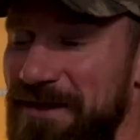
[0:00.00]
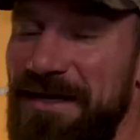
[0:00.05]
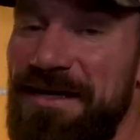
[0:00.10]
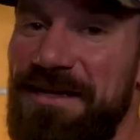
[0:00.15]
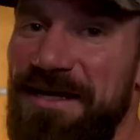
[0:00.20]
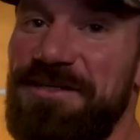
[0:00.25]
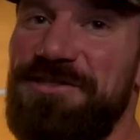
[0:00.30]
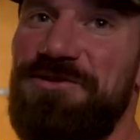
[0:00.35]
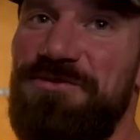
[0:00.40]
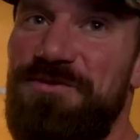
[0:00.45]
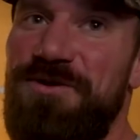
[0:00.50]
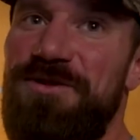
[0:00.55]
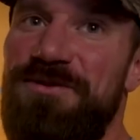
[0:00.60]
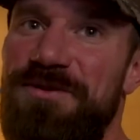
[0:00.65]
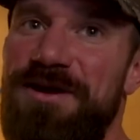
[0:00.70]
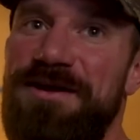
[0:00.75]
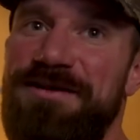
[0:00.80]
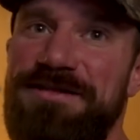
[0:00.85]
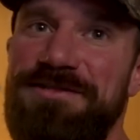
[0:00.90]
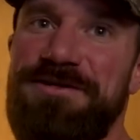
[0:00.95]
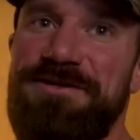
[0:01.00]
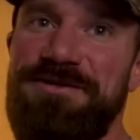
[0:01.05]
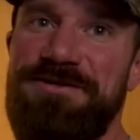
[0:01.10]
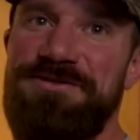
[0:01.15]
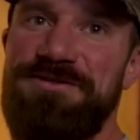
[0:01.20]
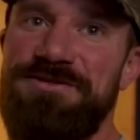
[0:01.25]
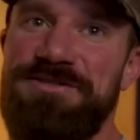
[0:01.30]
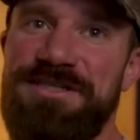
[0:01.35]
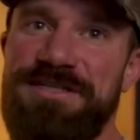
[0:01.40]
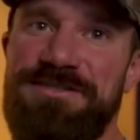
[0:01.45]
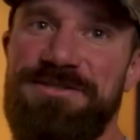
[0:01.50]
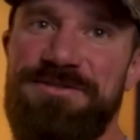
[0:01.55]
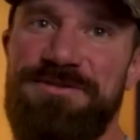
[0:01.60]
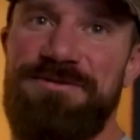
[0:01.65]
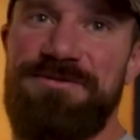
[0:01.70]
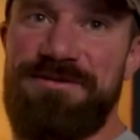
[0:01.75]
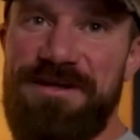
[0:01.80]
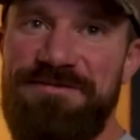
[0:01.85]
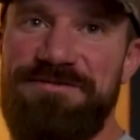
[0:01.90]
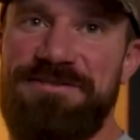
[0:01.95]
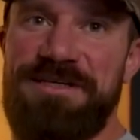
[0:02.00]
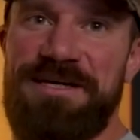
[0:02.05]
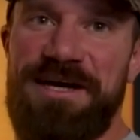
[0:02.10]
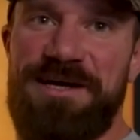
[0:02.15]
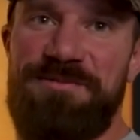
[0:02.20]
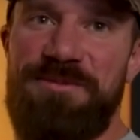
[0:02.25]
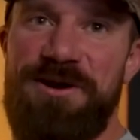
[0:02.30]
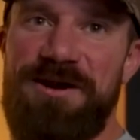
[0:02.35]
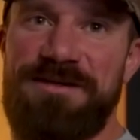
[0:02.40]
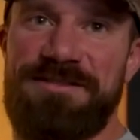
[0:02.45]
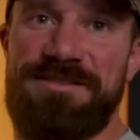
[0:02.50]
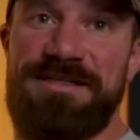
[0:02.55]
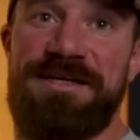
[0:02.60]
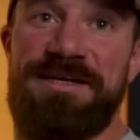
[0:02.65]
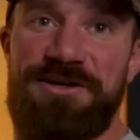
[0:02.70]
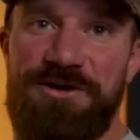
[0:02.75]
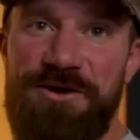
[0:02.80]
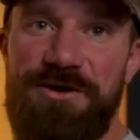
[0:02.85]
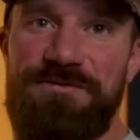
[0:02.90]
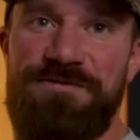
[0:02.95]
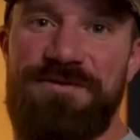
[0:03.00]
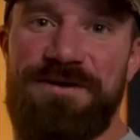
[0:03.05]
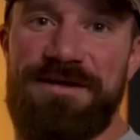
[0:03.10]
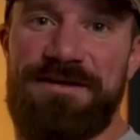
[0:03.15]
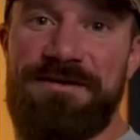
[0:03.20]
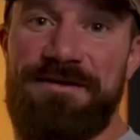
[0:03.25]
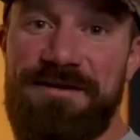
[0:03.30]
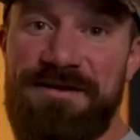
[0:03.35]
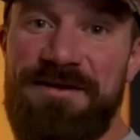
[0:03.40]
He likes to roll around. He's good at jujitsu, loves kickboxing and golfing.